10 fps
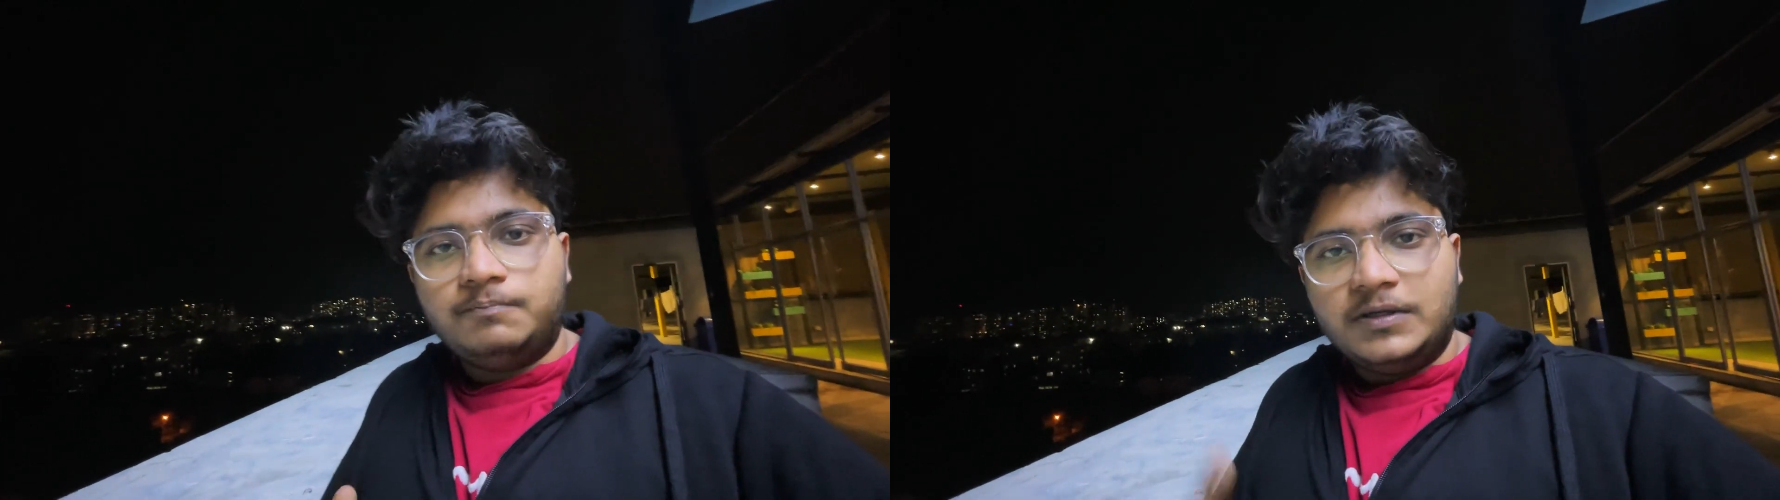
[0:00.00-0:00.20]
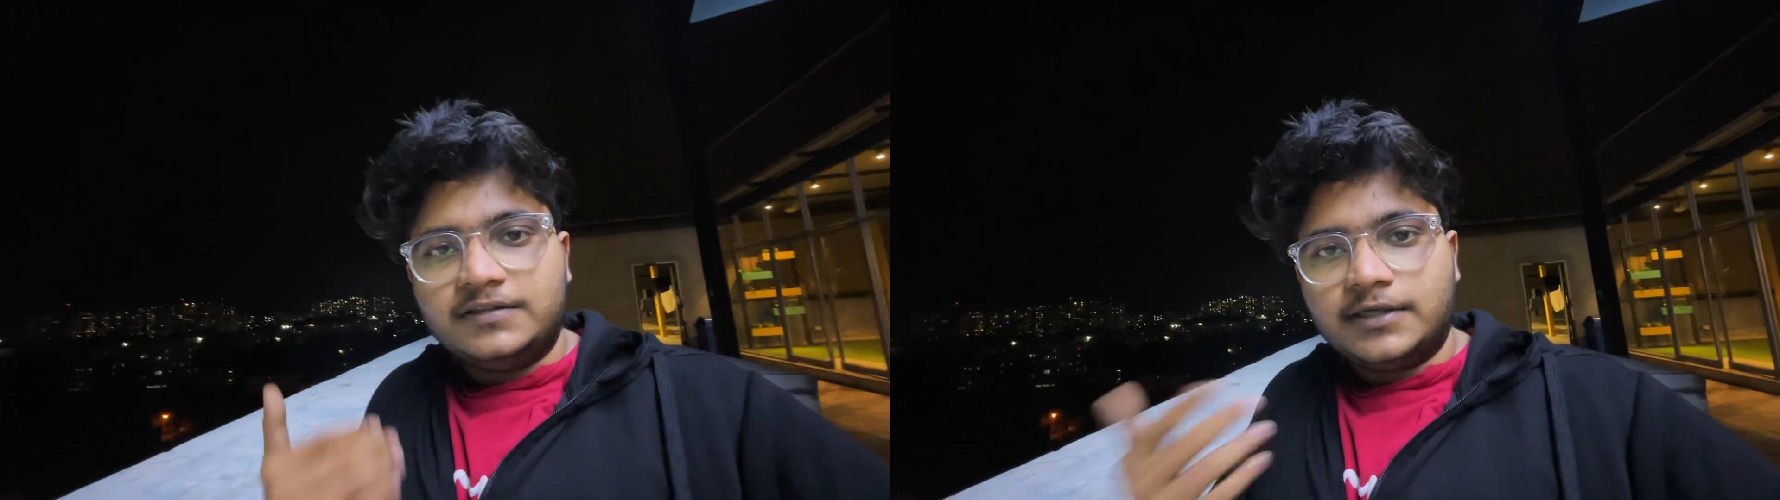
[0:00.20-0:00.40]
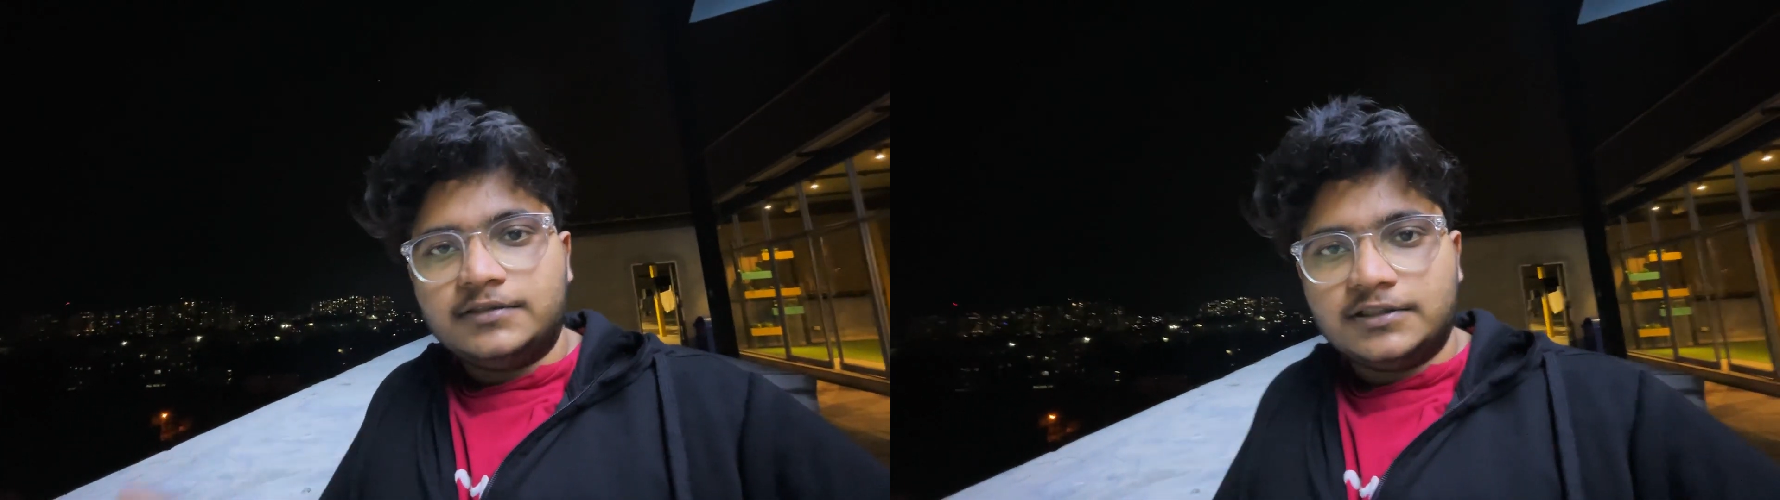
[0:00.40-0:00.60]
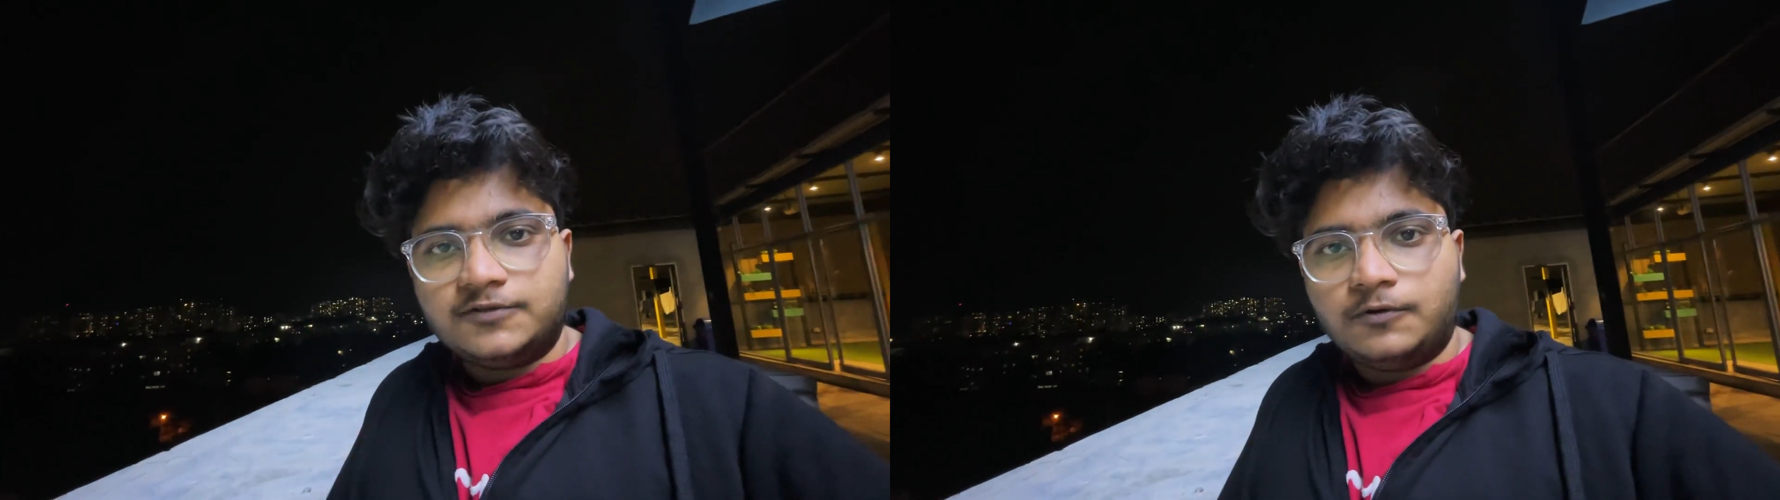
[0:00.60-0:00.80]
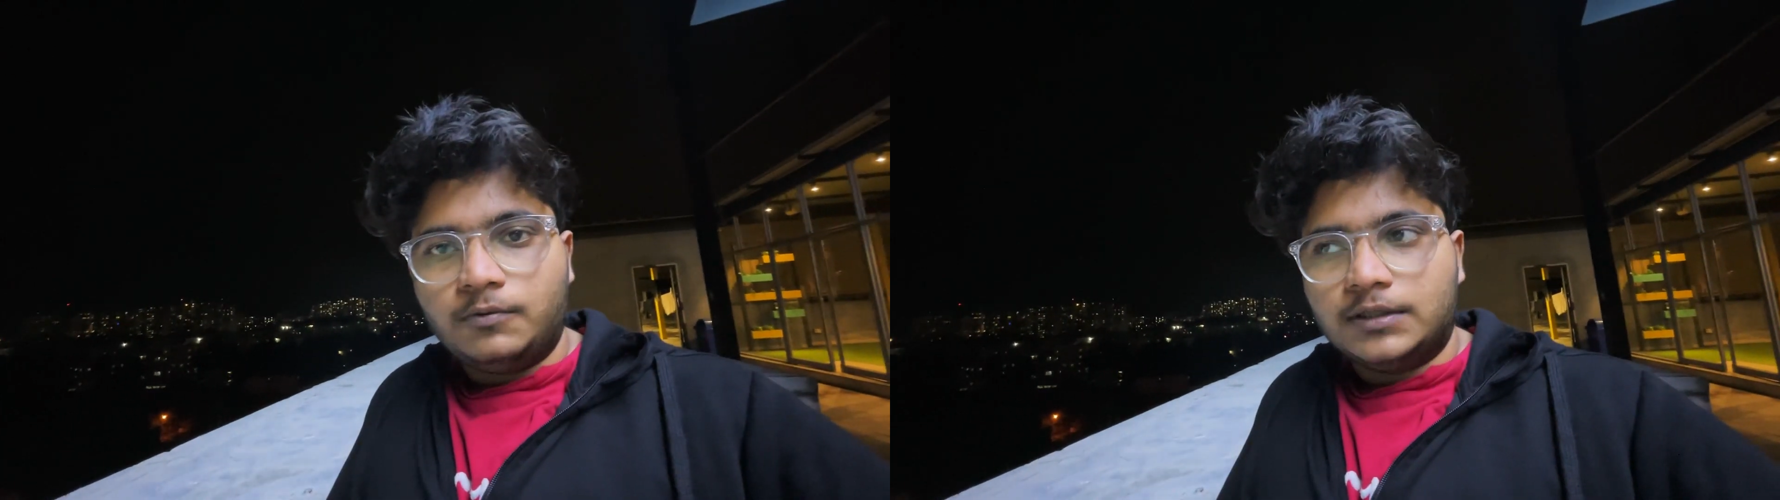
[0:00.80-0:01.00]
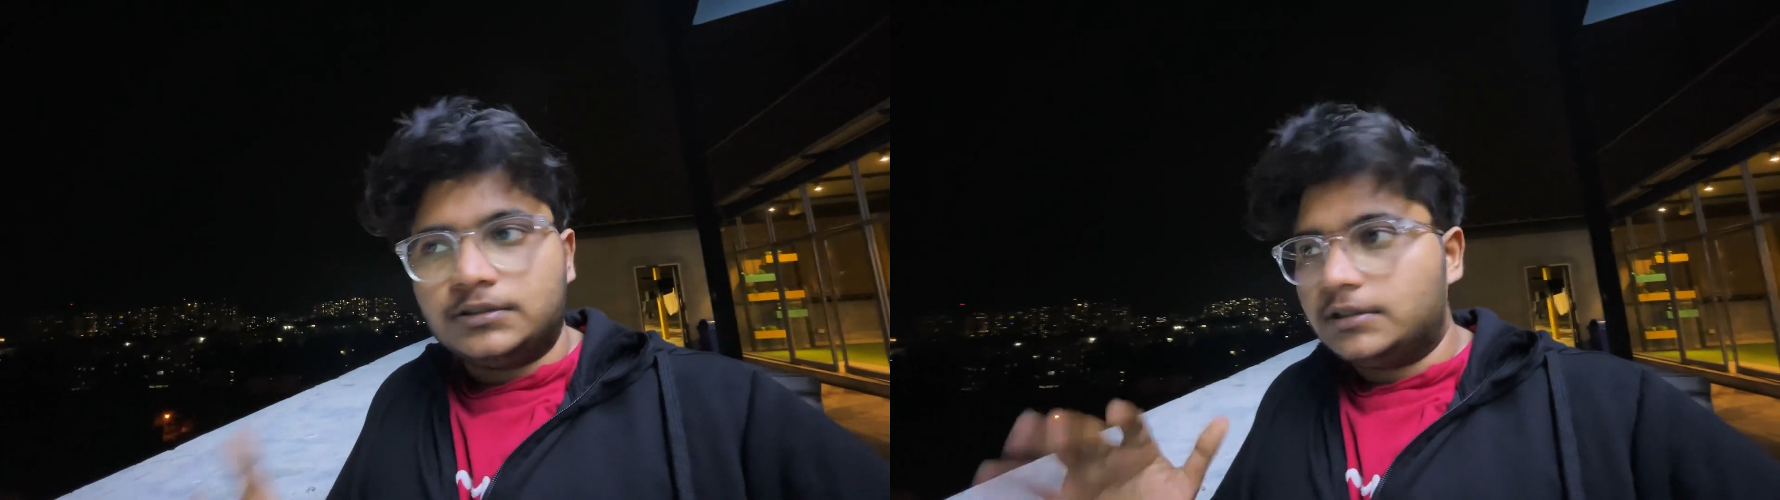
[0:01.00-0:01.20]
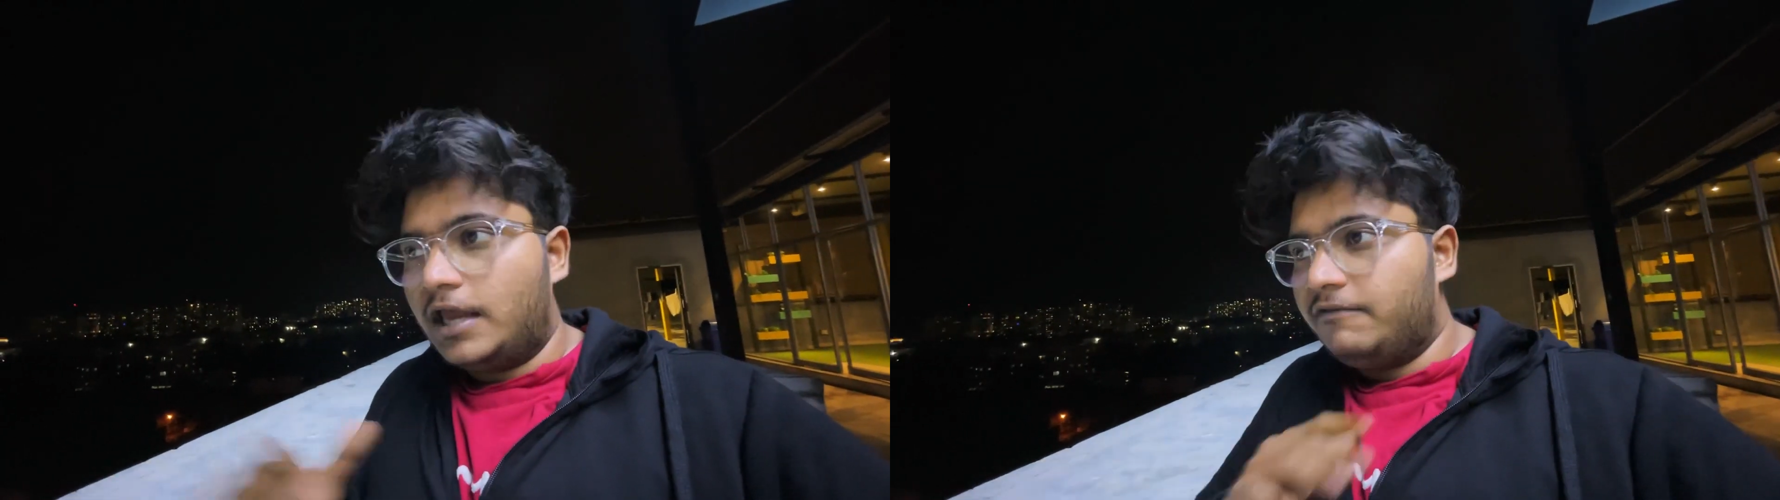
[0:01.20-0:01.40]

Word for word: please adjust for once